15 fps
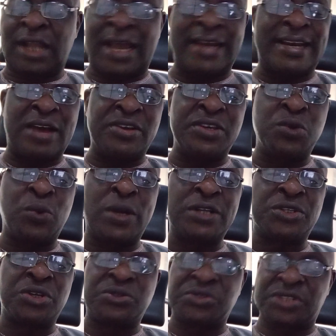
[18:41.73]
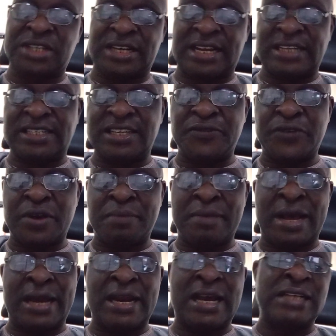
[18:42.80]
And now he went on to say that if a
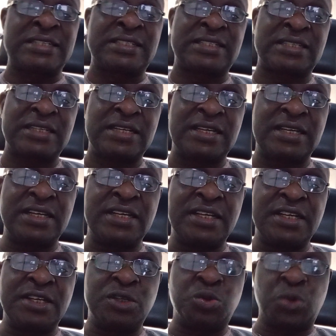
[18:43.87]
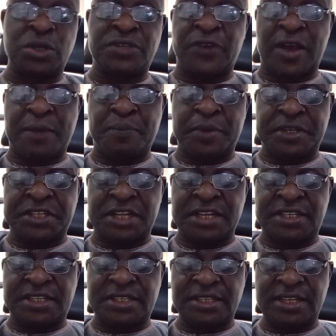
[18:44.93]
man has
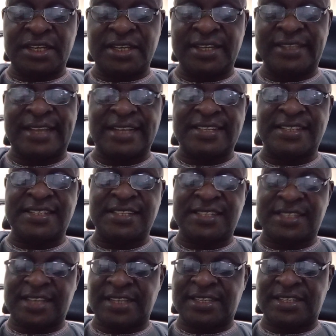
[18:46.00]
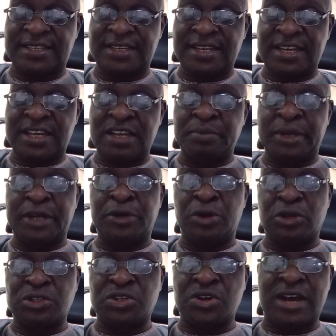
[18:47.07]
25% in 36 states, but
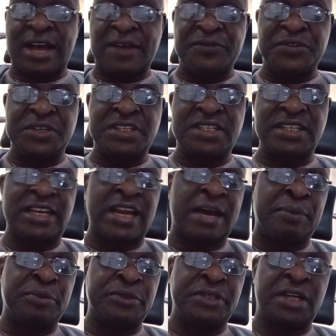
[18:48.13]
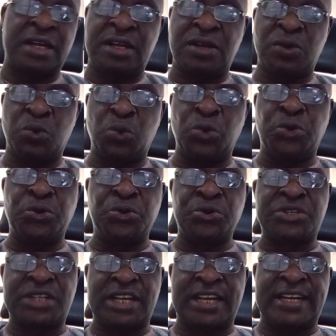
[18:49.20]
does not have it in Abuja, would you
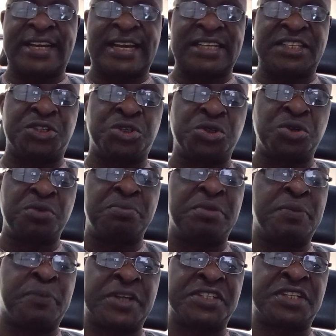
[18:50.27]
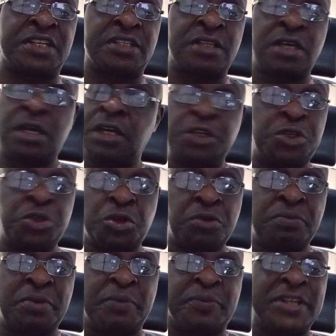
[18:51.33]
say that he shouldn't be president? He
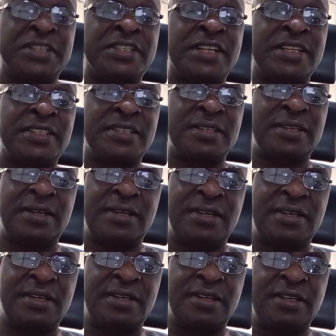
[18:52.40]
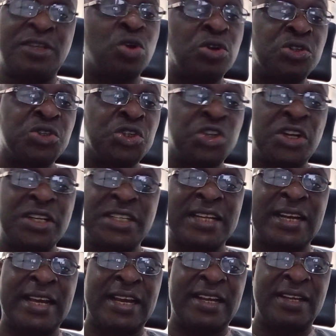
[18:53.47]
shouldn't be president. The Constitution is
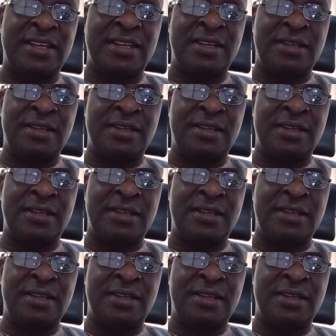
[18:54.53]
clear.